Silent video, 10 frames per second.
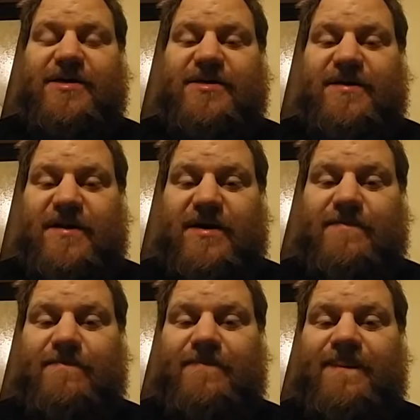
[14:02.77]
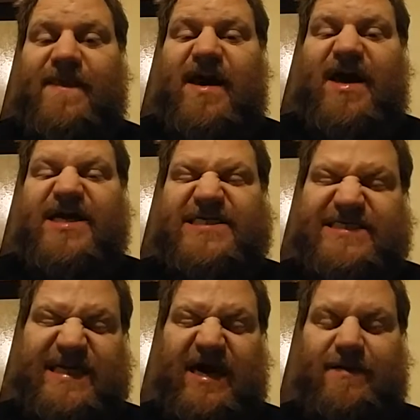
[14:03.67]
into that.
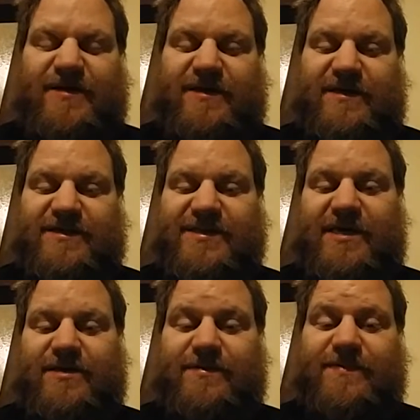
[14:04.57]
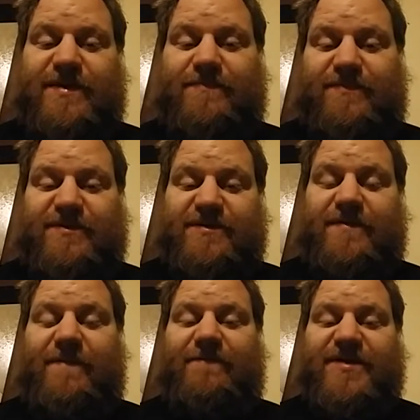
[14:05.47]
Snobbiness out of Mrs.
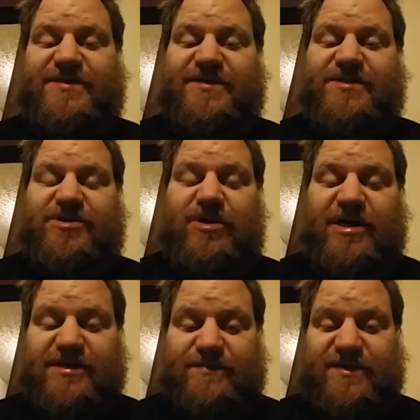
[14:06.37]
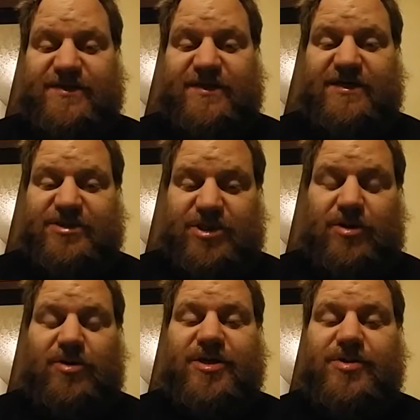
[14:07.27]
Transvestite
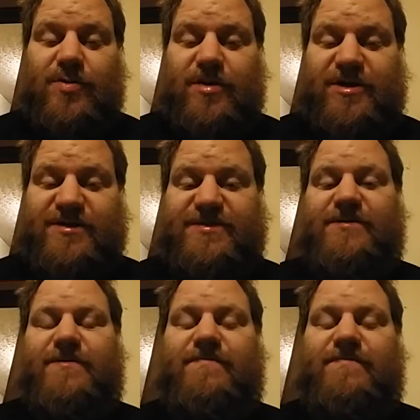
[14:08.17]
Janara Torres.